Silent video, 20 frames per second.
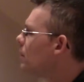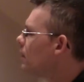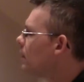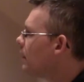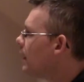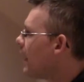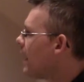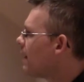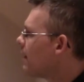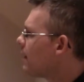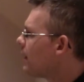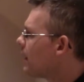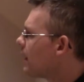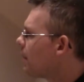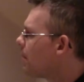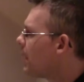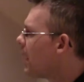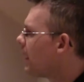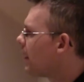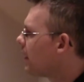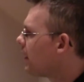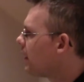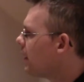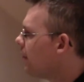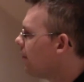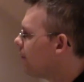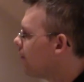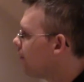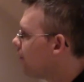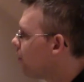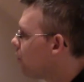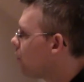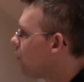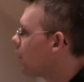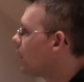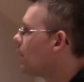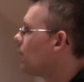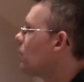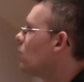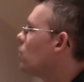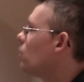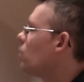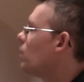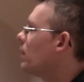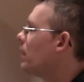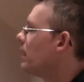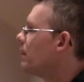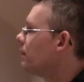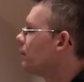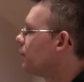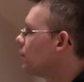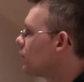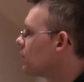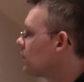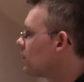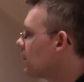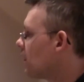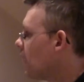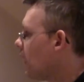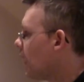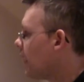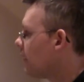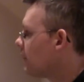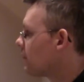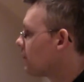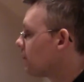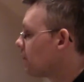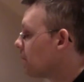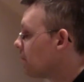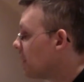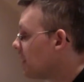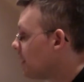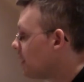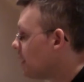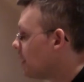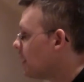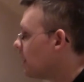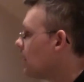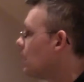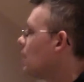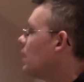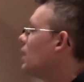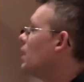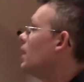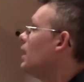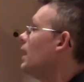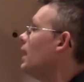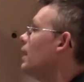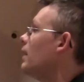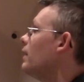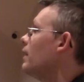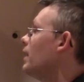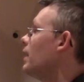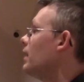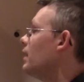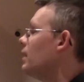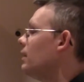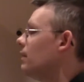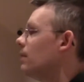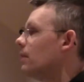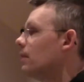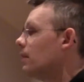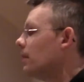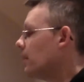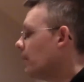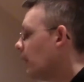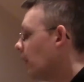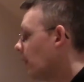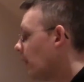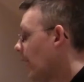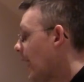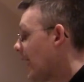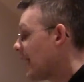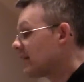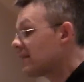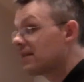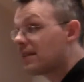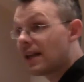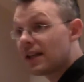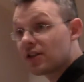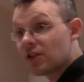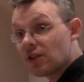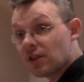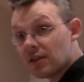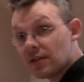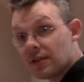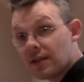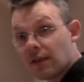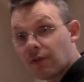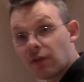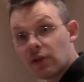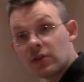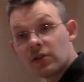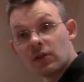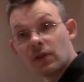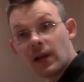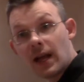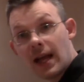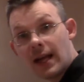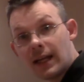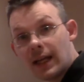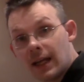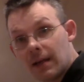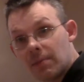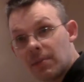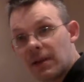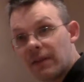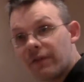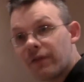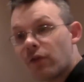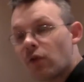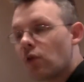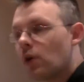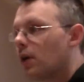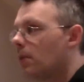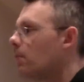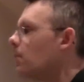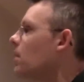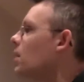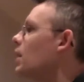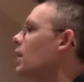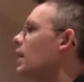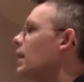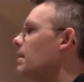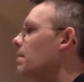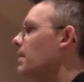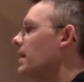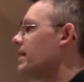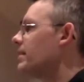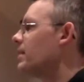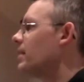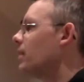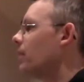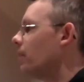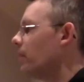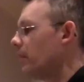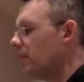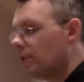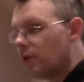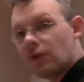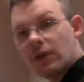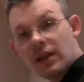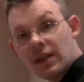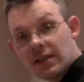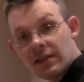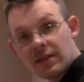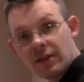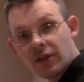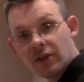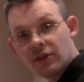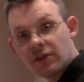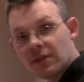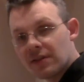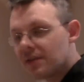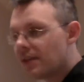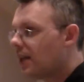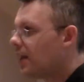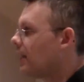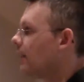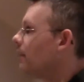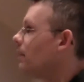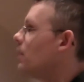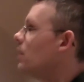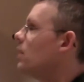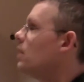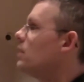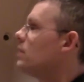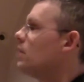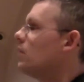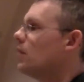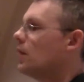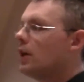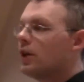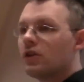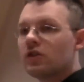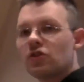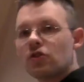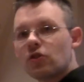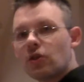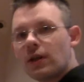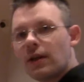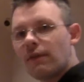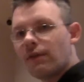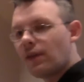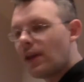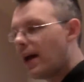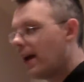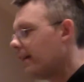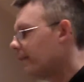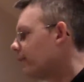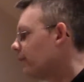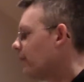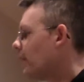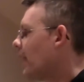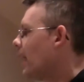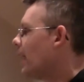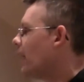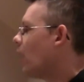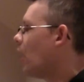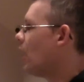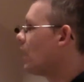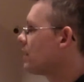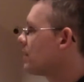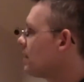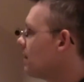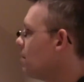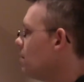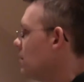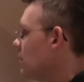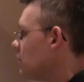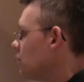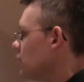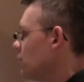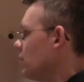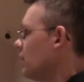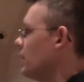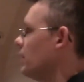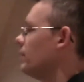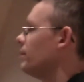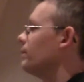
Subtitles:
then think about it in form, where that first line is repeated and then the last section is different, so in AAB form, it makes it a little easier to sing. So here's Tree of Life and Awesome Mystery.